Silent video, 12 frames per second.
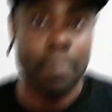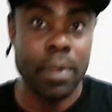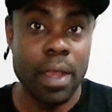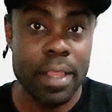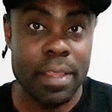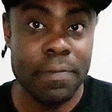
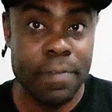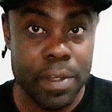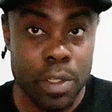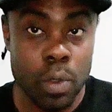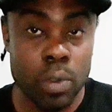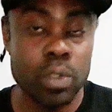brought the
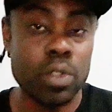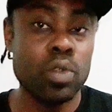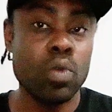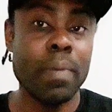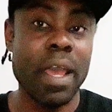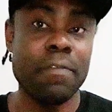video to
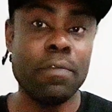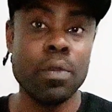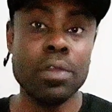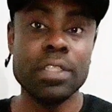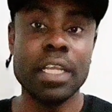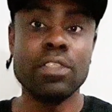you, my
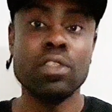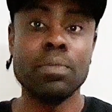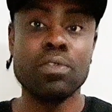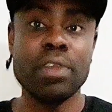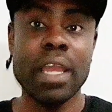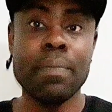viewers and
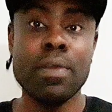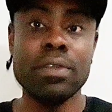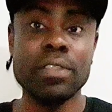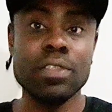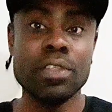subscribers,